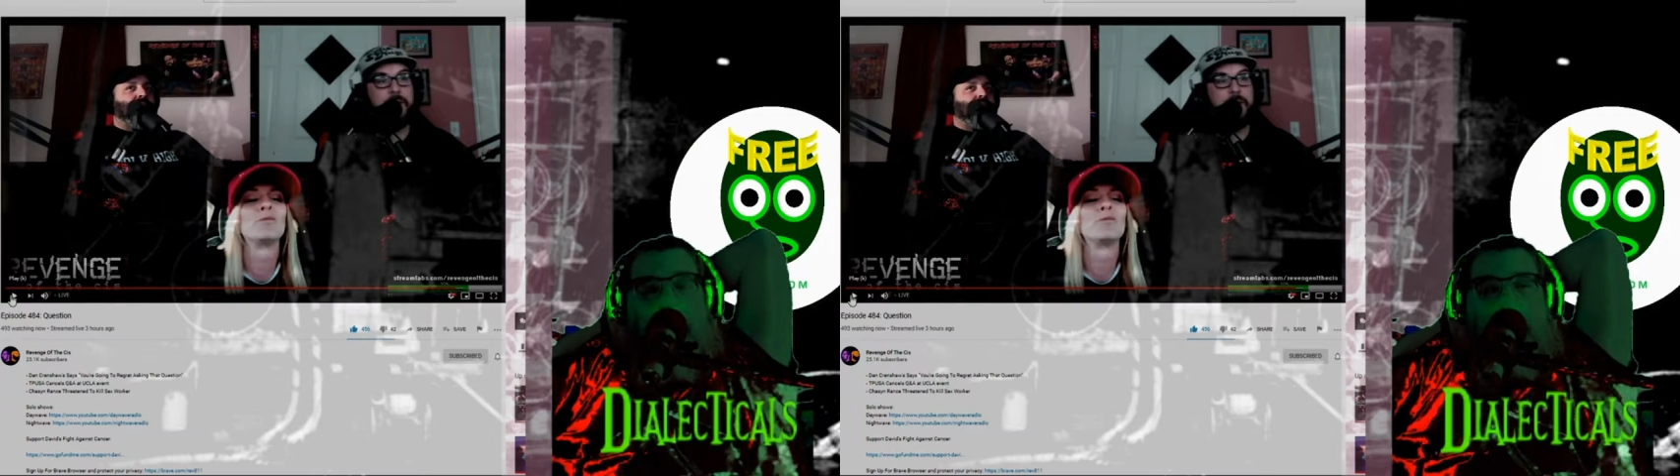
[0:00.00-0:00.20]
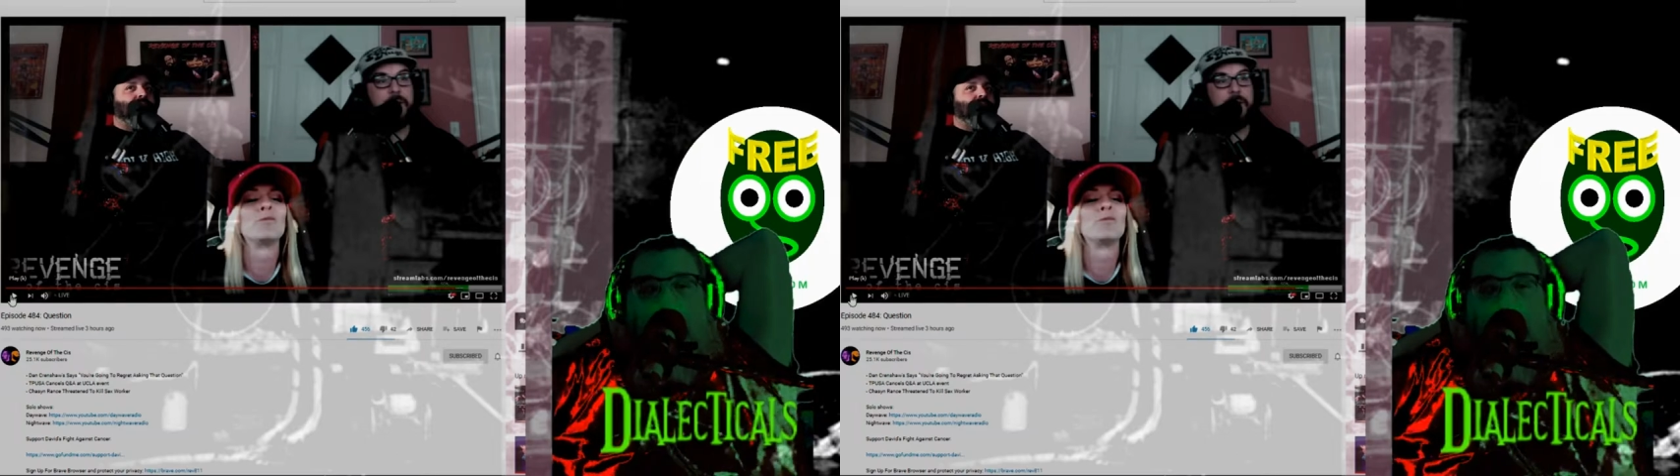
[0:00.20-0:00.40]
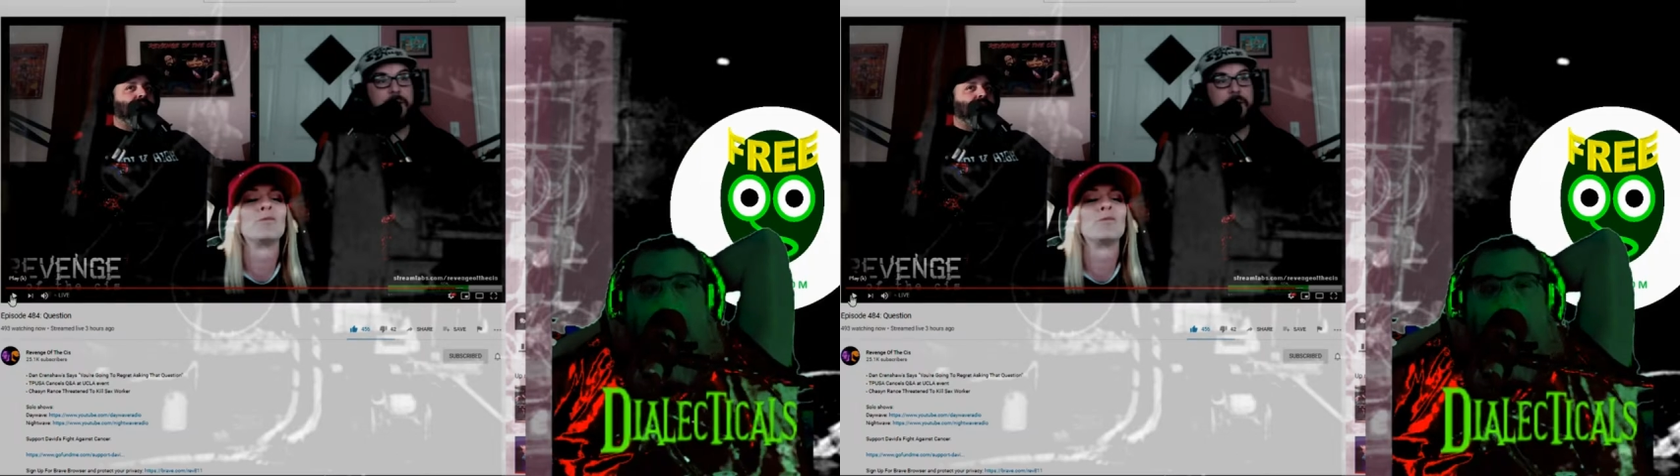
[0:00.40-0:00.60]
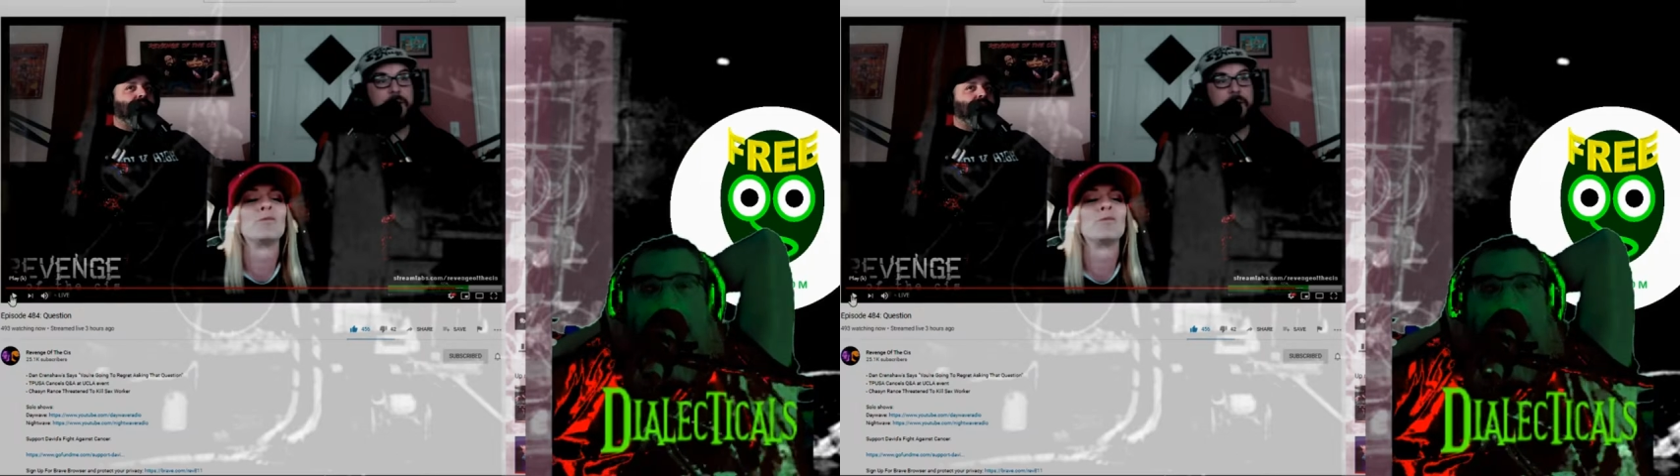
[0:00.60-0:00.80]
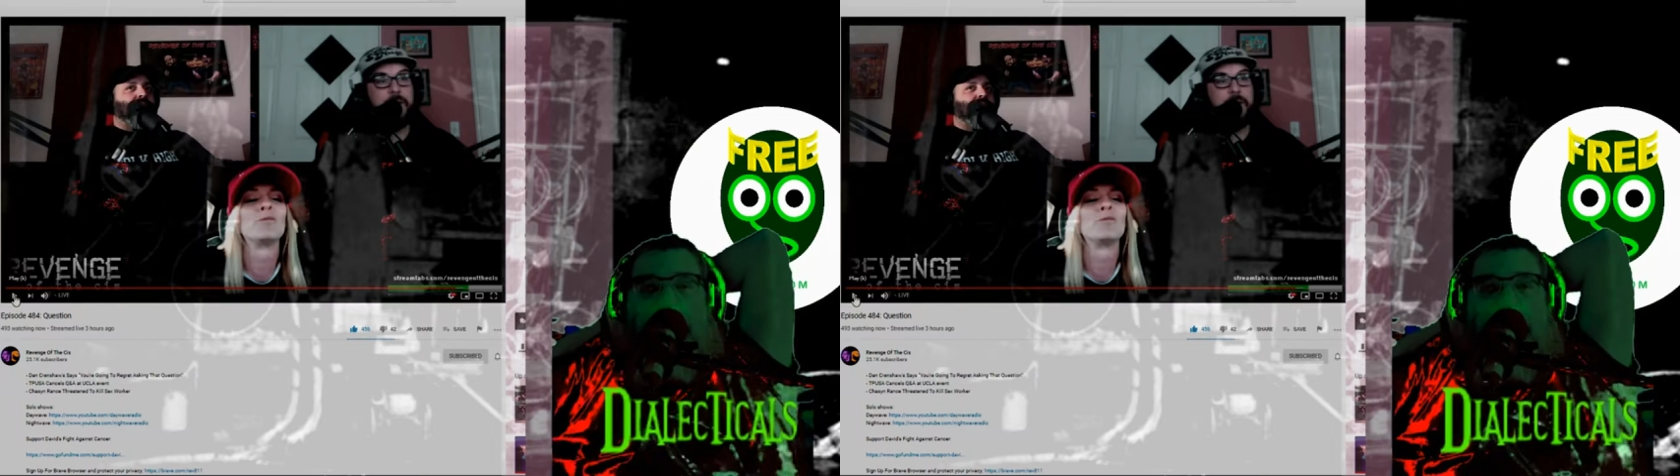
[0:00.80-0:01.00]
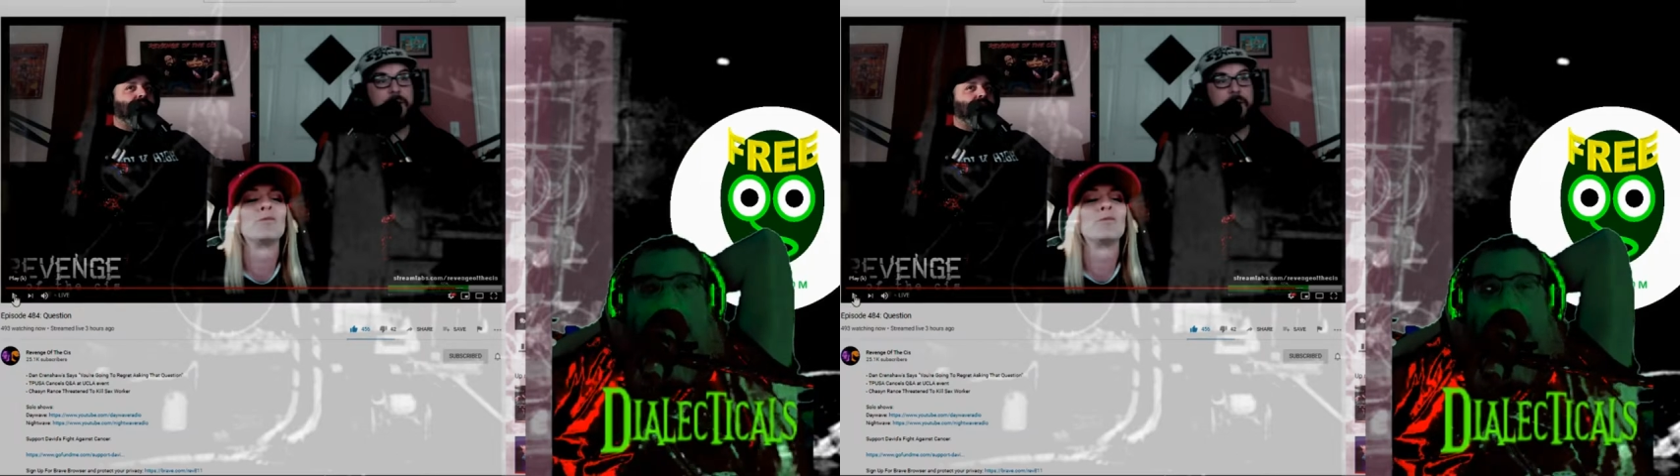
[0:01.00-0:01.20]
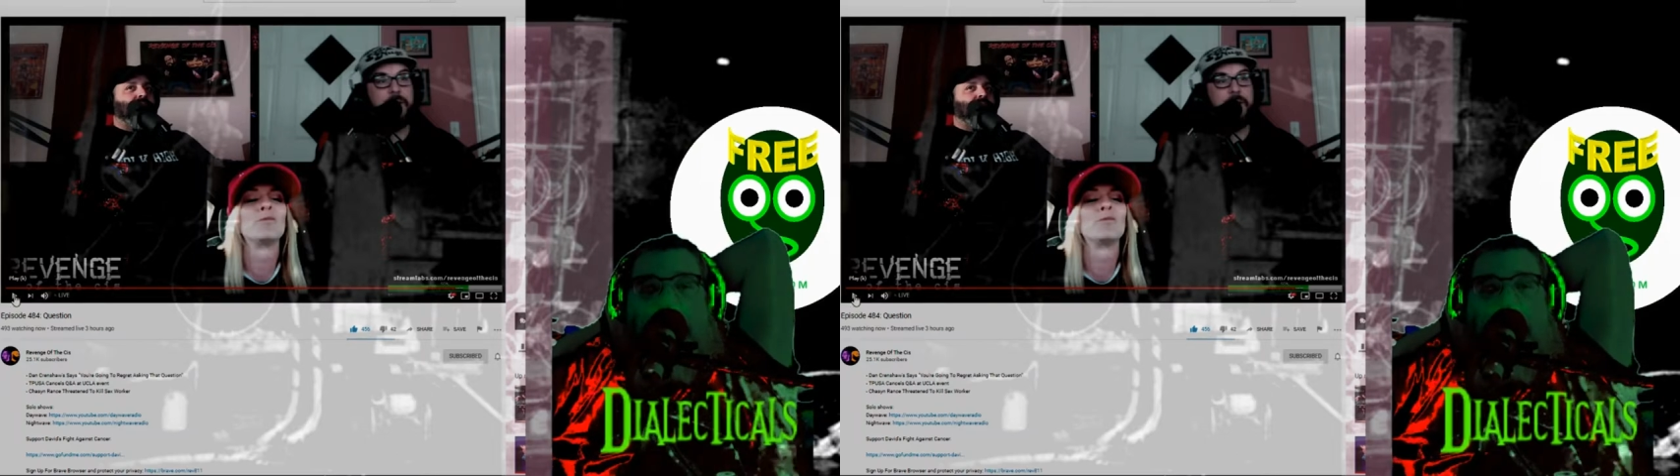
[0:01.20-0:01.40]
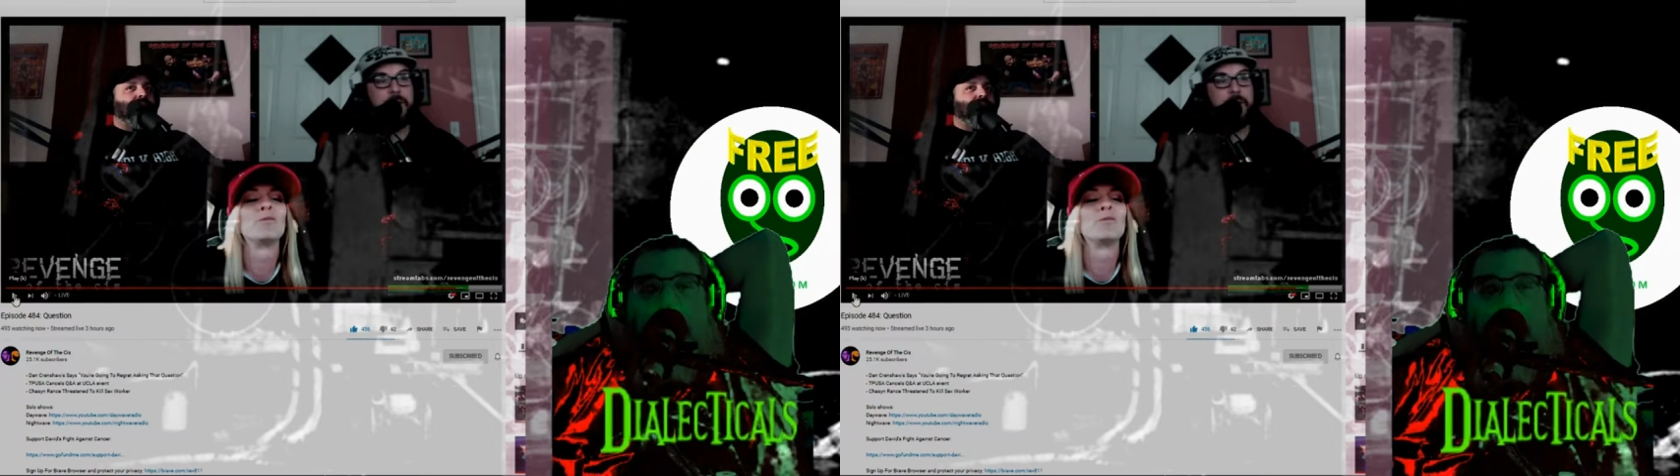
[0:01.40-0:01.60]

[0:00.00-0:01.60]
but all you see is this.